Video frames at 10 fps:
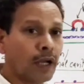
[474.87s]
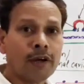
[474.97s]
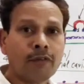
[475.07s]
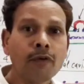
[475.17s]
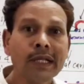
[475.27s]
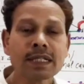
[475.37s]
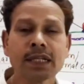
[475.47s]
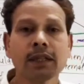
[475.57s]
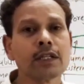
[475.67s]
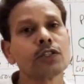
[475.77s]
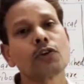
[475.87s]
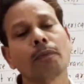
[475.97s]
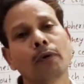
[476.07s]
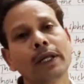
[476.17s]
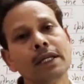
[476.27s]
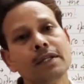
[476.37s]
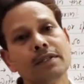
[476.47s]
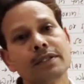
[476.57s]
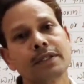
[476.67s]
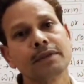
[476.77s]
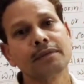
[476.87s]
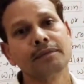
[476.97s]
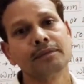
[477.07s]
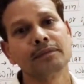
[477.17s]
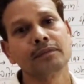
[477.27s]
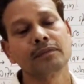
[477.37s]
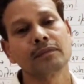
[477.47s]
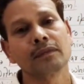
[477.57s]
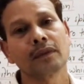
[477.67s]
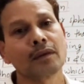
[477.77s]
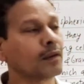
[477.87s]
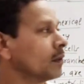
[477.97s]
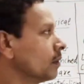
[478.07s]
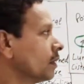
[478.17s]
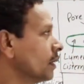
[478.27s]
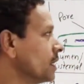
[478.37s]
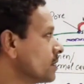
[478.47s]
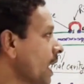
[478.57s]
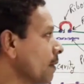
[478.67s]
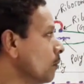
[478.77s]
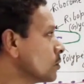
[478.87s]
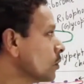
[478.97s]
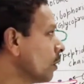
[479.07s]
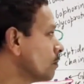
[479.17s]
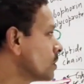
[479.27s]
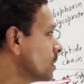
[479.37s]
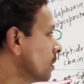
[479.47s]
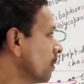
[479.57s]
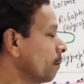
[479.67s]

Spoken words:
And for the synthesis of proteins, these ribosomes